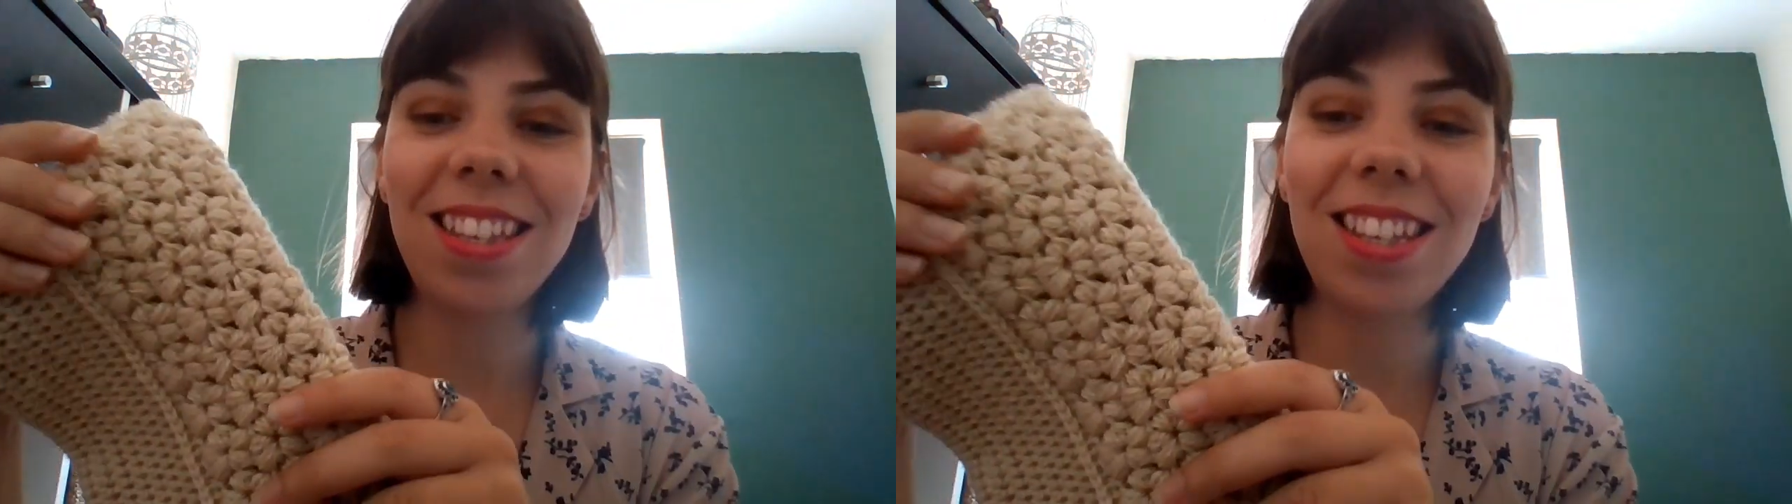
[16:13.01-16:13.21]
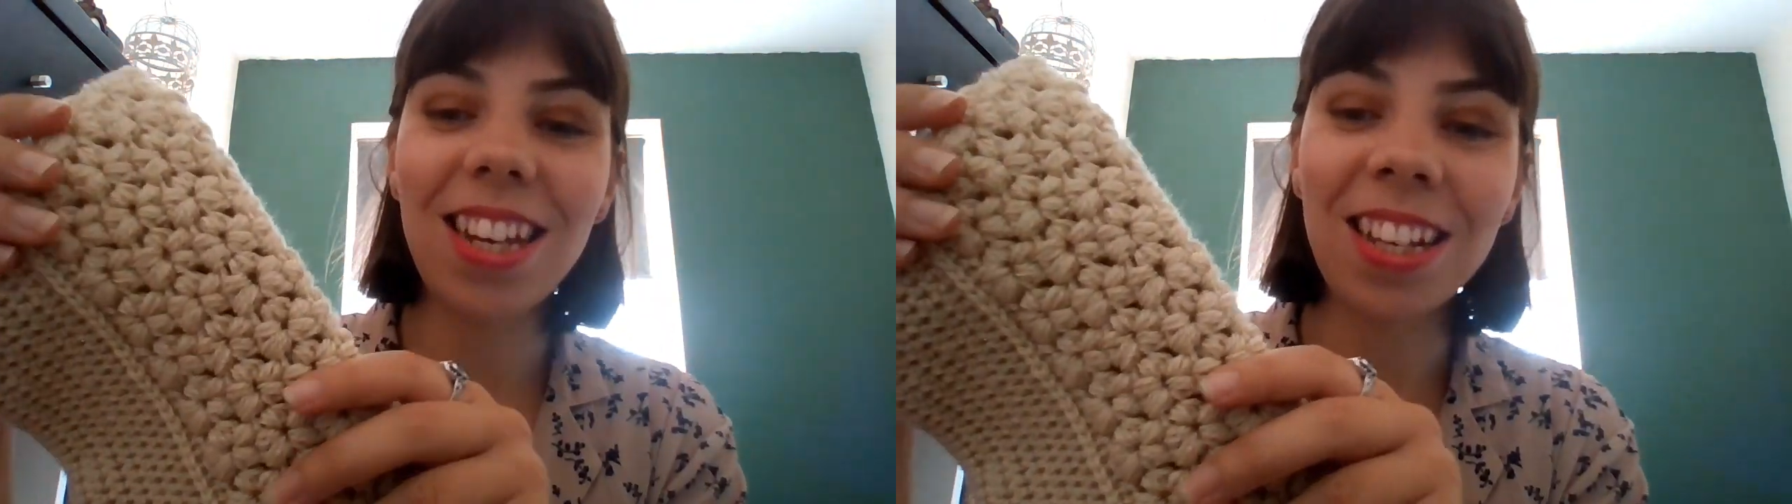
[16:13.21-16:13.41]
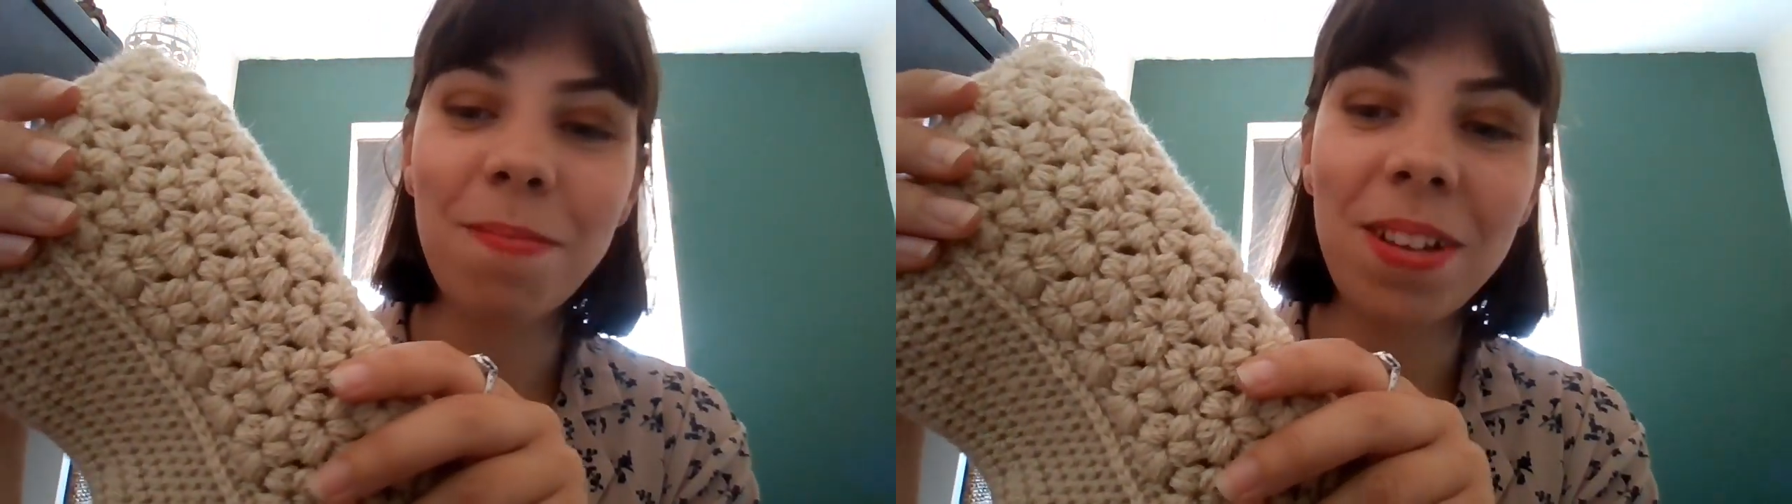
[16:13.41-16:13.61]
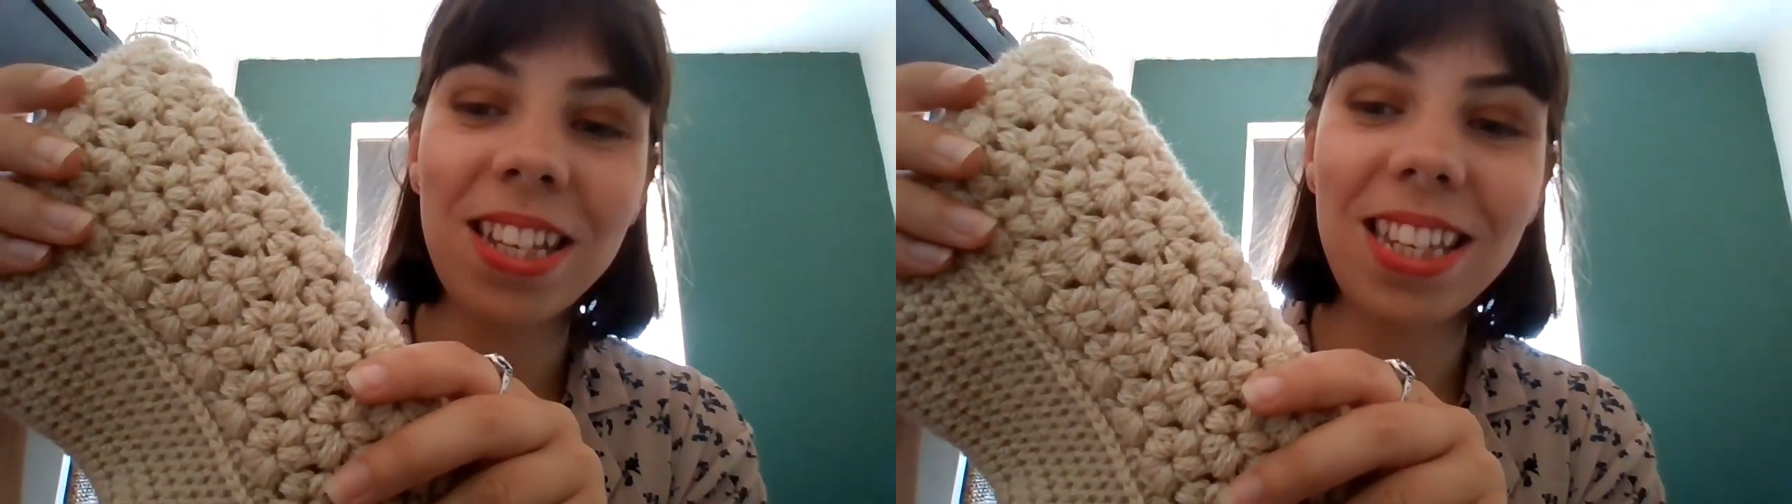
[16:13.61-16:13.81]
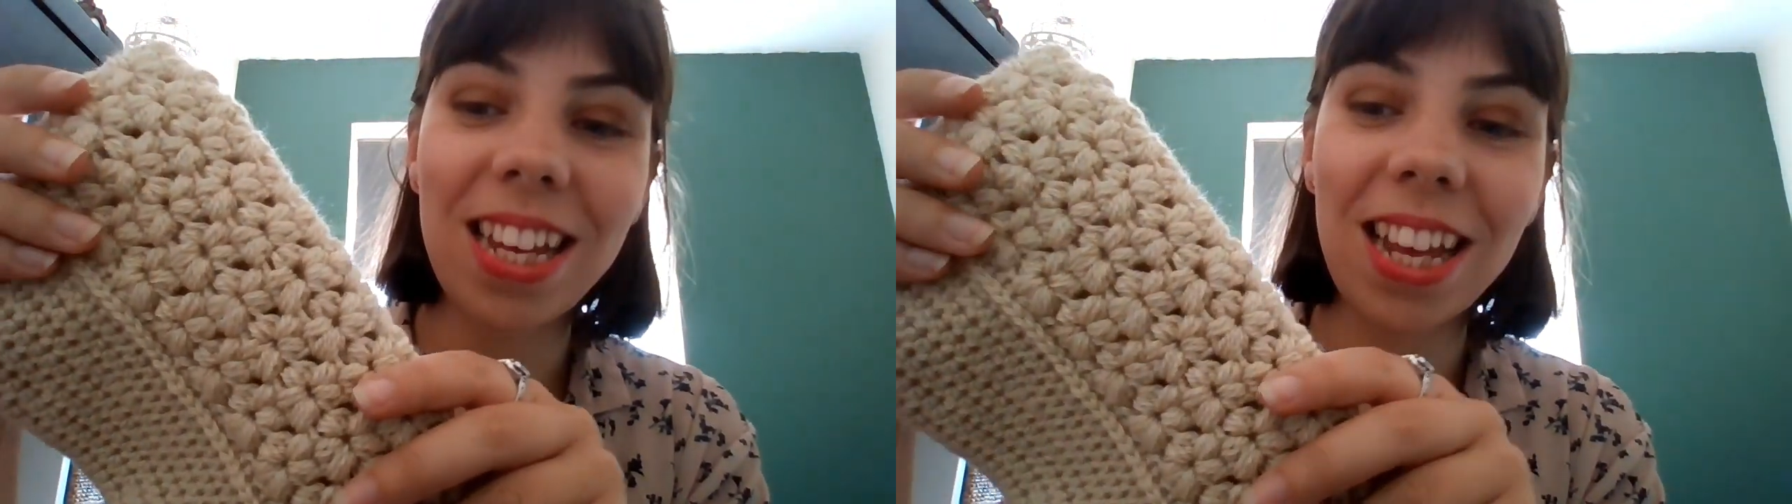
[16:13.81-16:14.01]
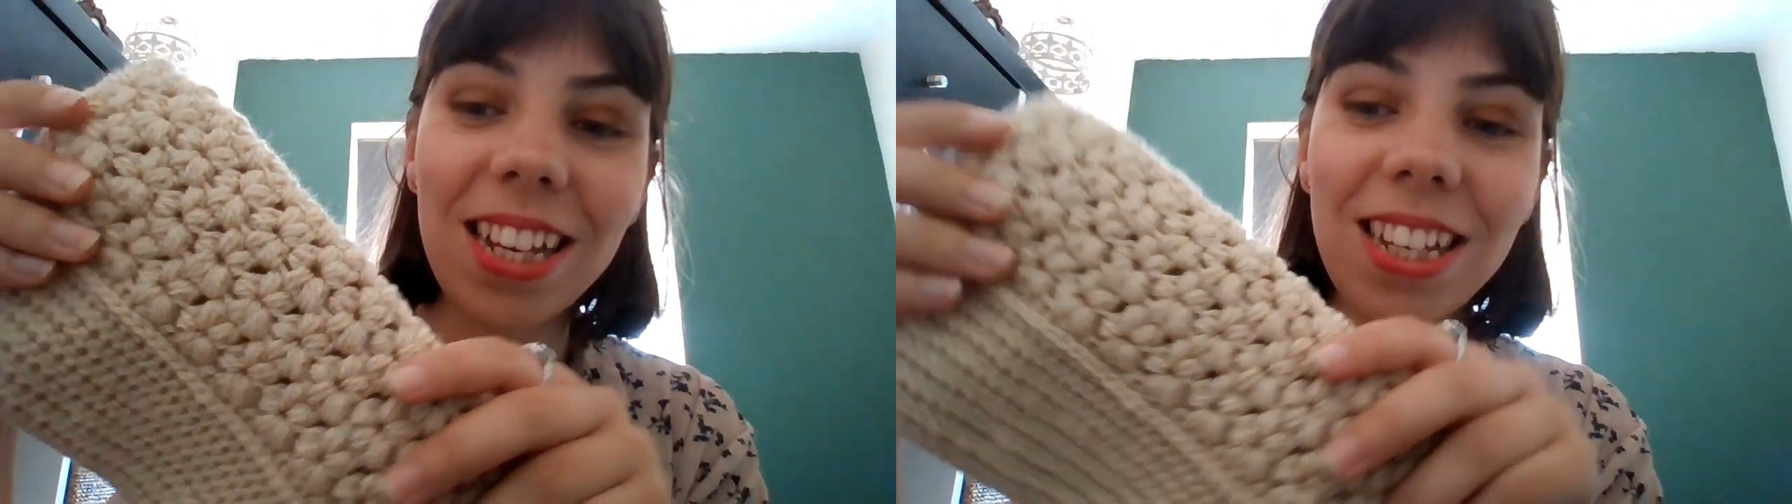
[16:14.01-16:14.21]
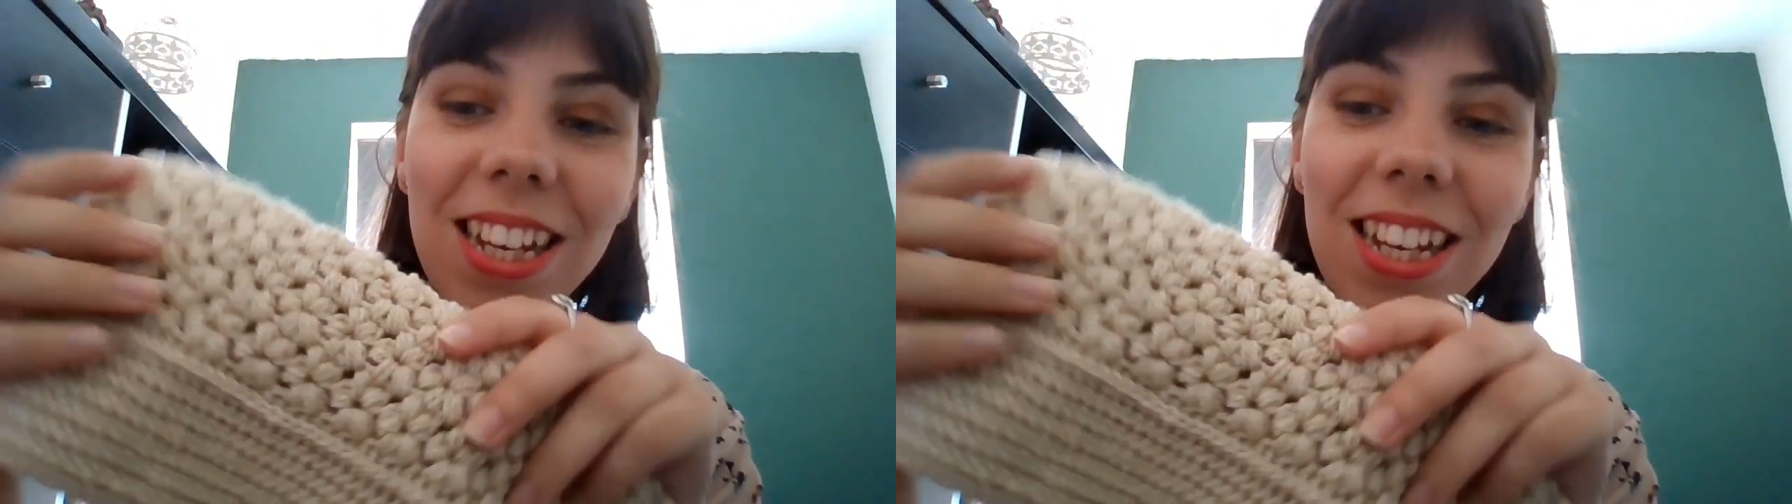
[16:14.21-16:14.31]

jasmine stitch.